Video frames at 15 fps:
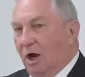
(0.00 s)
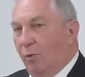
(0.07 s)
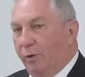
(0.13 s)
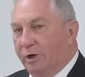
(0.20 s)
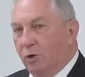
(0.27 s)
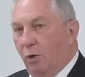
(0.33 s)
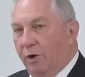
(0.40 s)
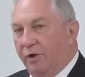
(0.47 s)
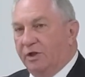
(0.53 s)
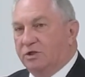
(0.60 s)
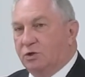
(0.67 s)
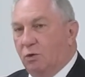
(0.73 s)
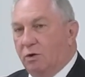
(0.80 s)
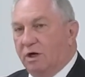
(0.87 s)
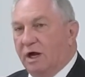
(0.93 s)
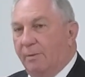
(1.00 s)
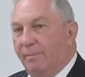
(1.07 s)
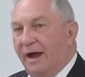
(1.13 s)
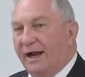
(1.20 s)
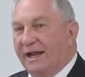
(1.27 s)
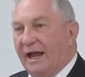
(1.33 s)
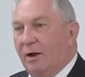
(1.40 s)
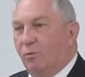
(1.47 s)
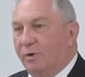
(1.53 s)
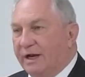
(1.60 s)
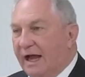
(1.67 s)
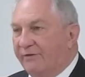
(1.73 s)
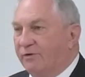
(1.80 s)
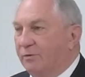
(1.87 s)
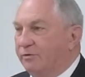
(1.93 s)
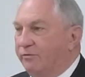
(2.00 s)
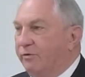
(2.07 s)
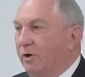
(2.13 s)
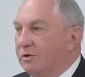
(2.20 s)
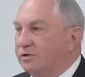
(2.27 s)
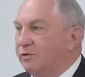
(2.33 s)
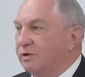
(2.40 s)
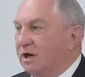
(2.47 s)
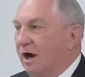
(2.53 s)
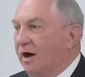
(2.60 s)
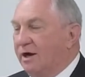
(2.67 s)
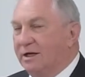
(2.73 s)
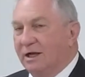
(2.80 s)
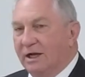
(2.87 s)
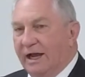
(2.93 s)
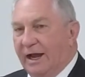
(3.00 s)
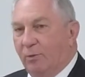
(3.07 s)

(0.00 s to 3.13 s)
We'd go into the store, come back out. We'd have a grocery cart.